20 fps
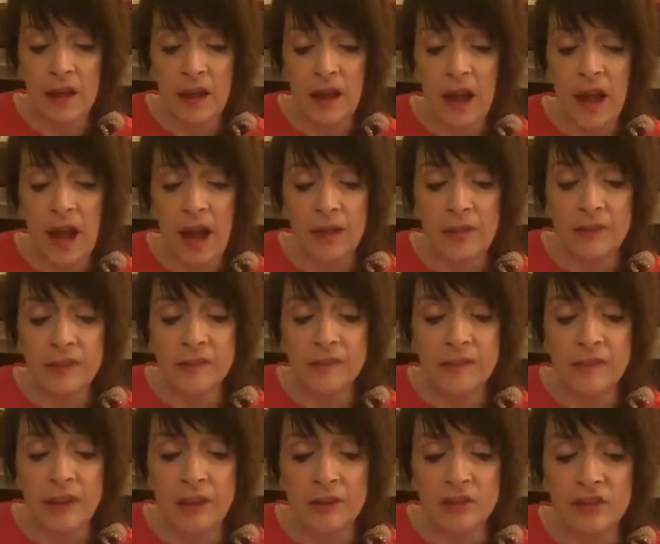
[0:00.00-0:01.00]
hath
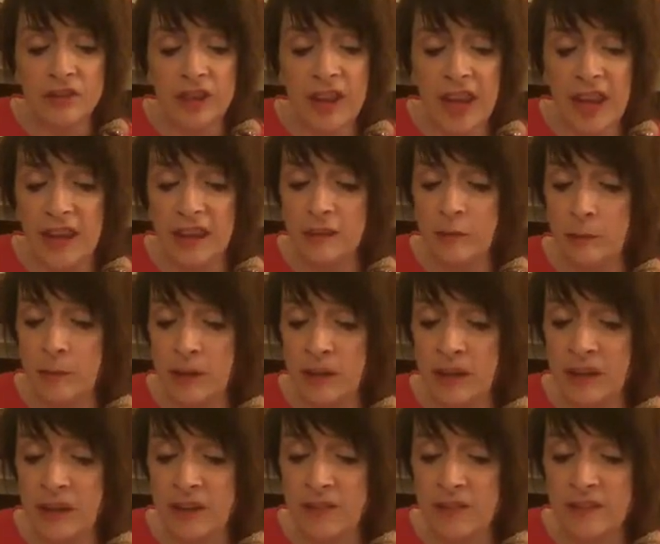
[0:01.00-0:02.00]
such case been
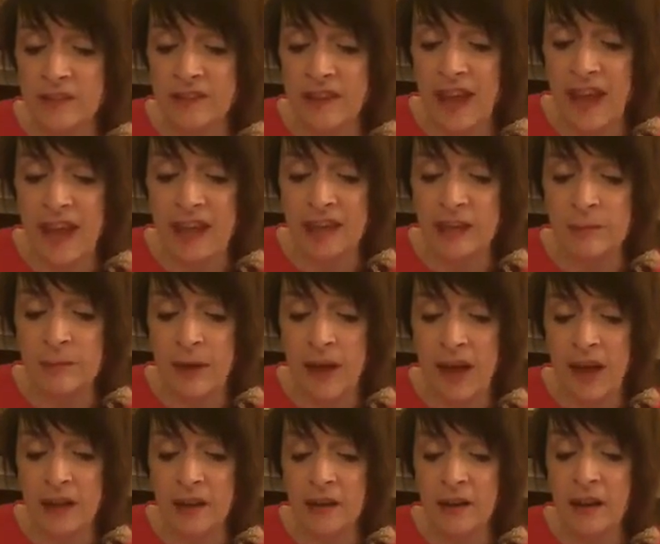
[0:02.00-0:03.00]
given to any
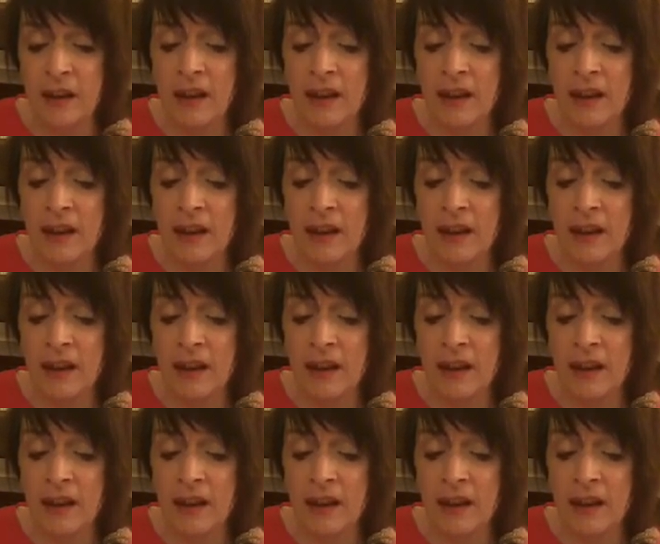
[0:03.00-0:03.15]
man,